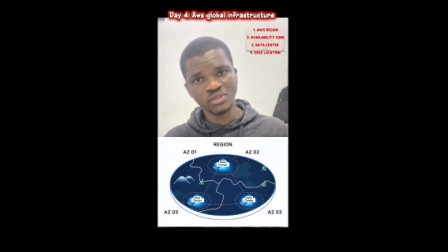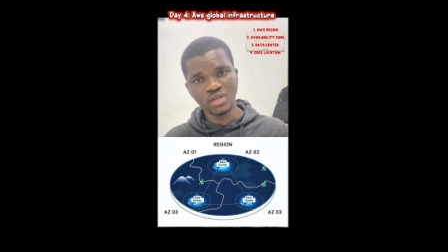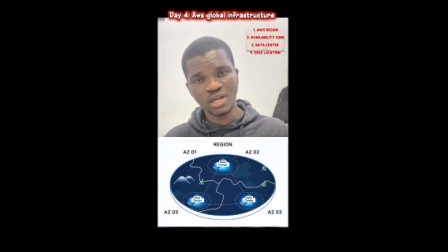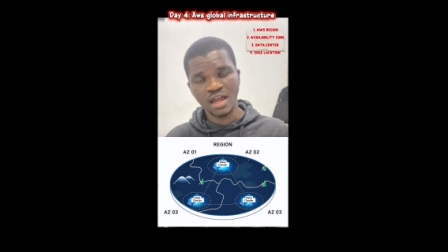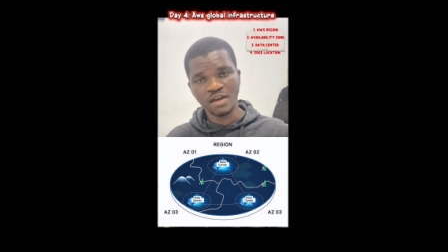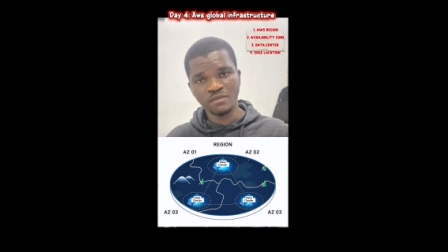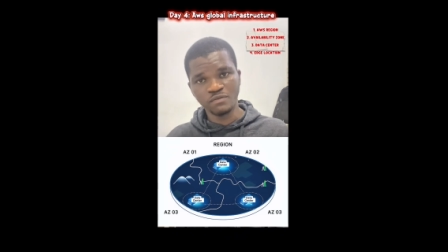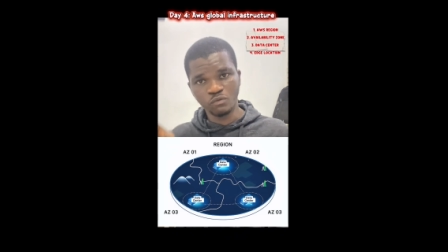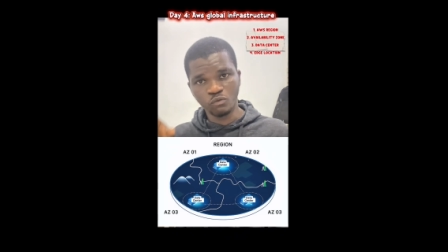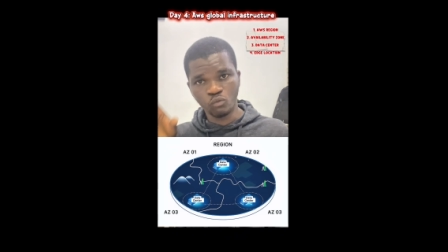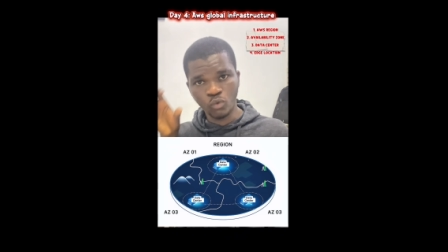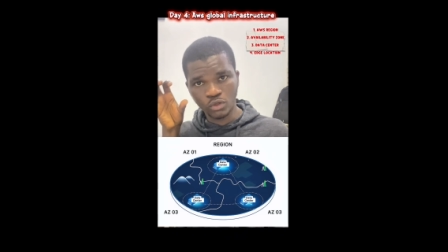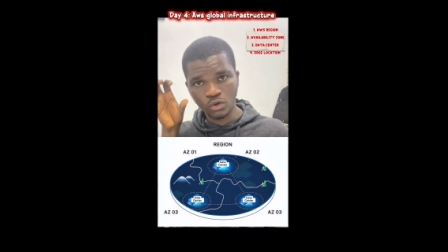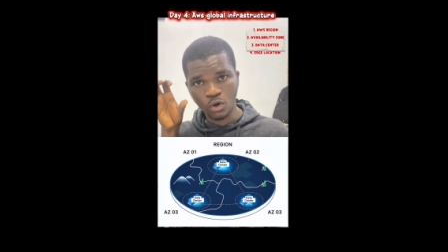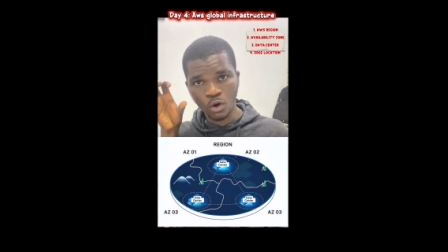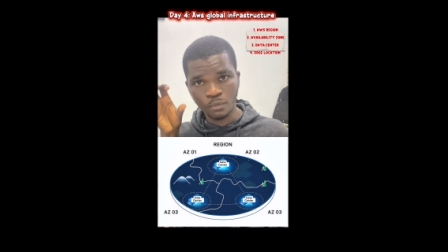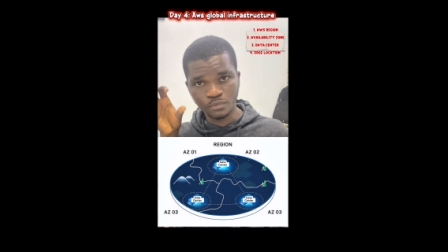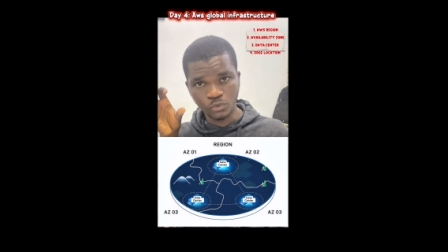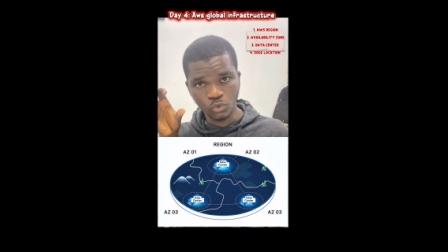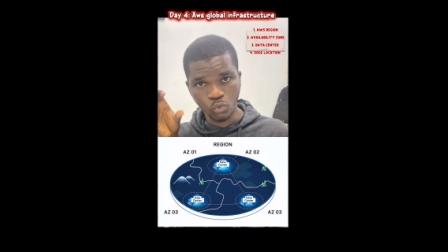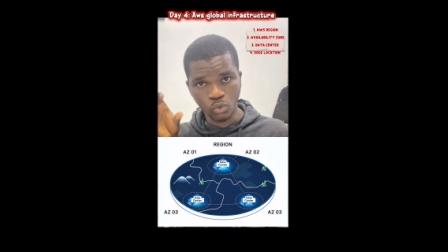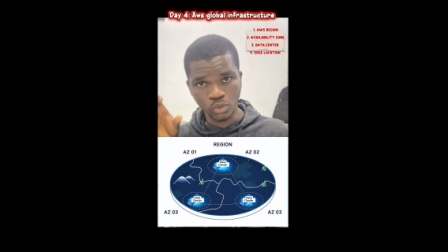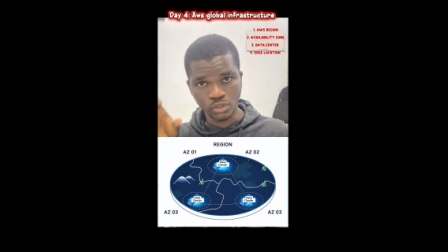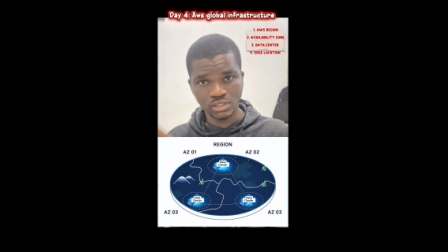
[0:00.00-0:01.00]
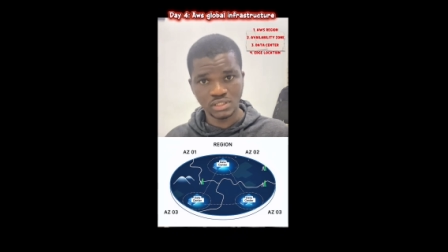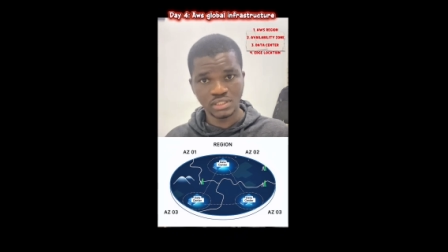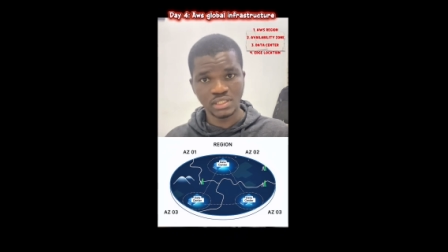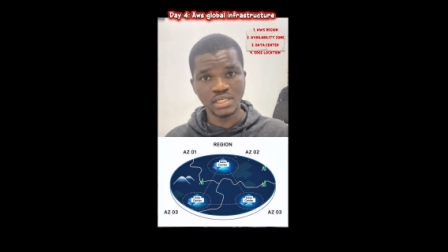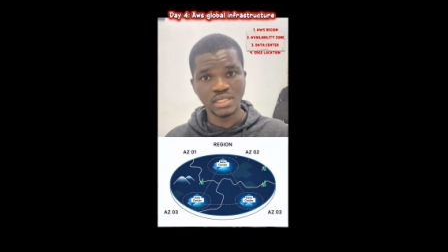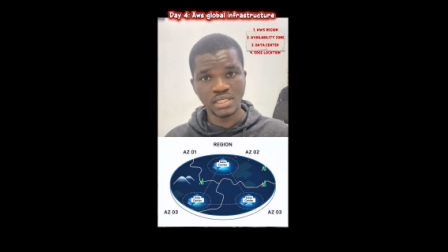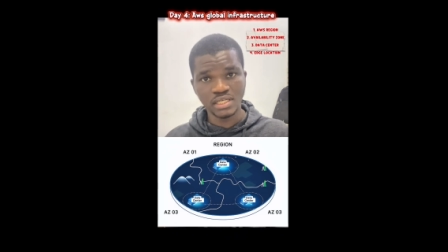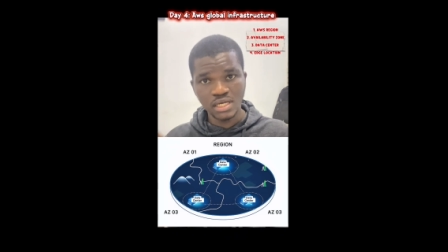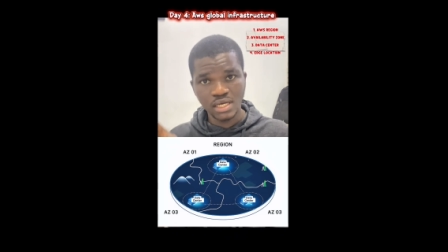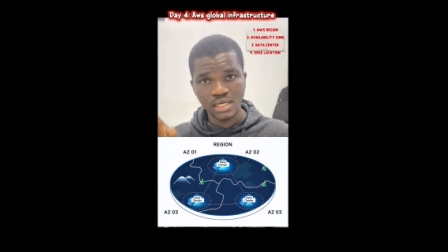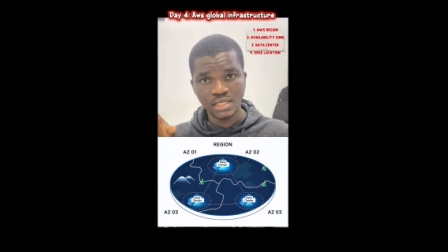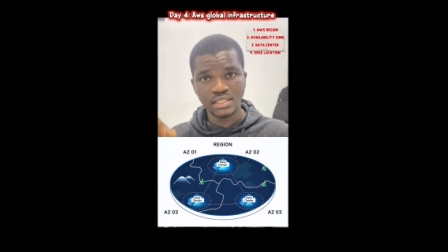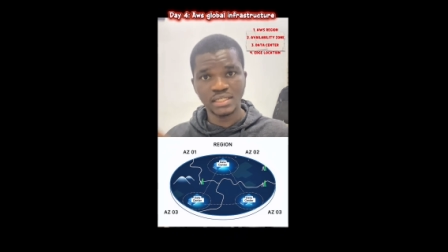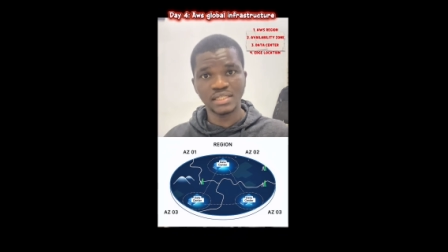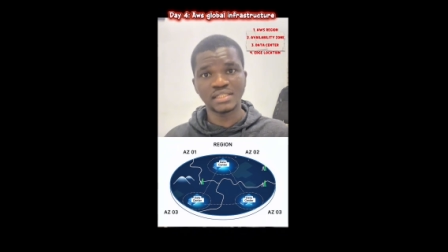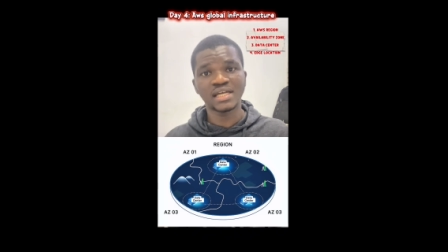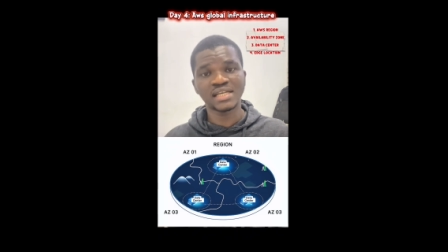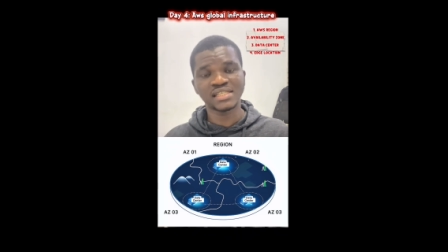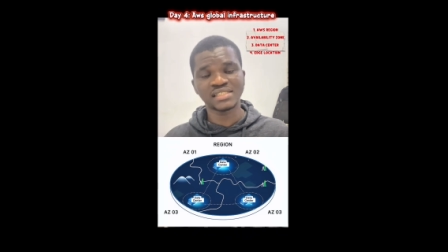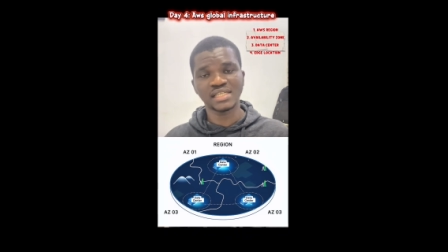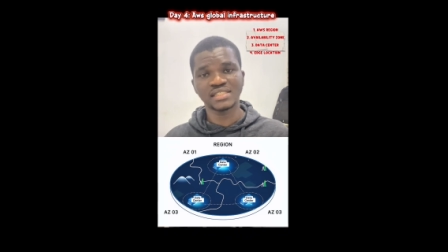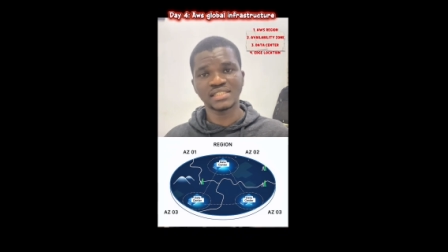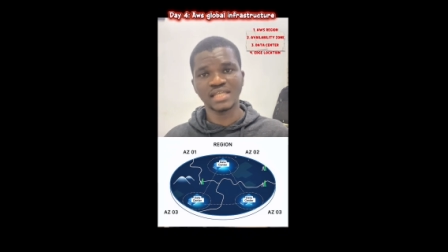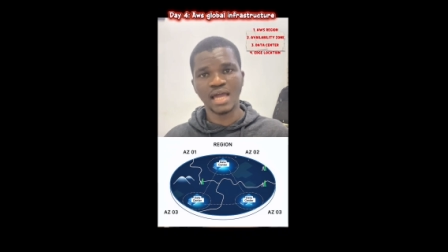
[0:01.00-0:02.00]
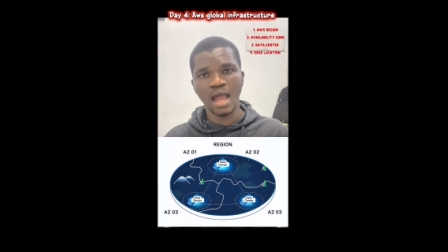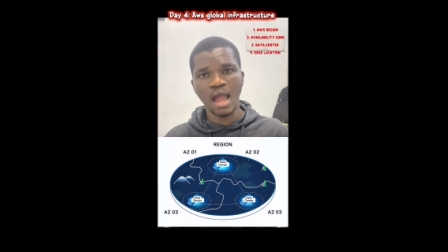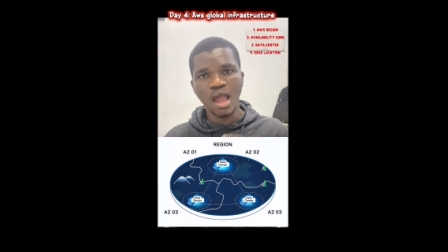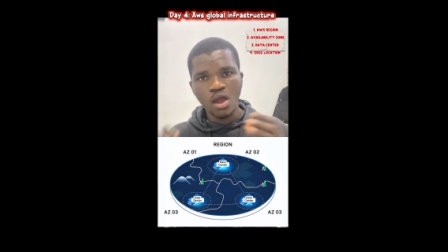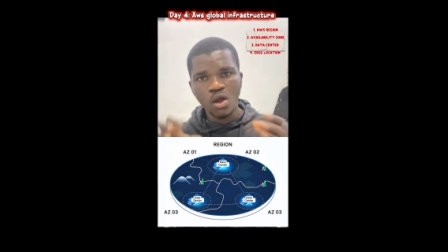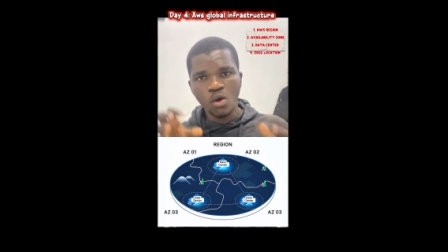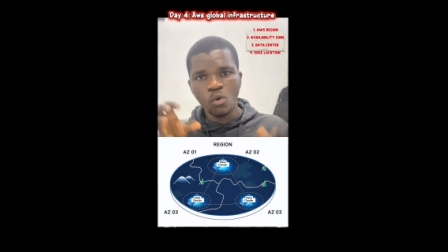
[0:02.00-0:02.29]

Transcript: can have up to 3 data center,